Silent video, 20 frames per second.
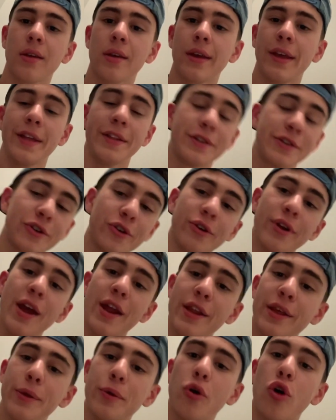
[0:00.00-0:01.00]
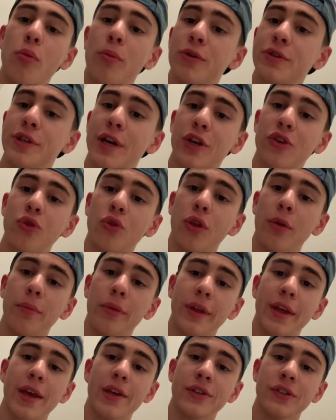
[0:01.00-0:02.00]
Insert any homosexual
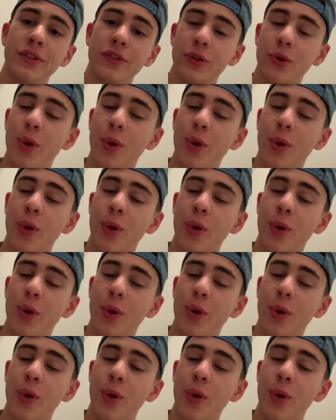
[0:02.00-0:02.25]
implications you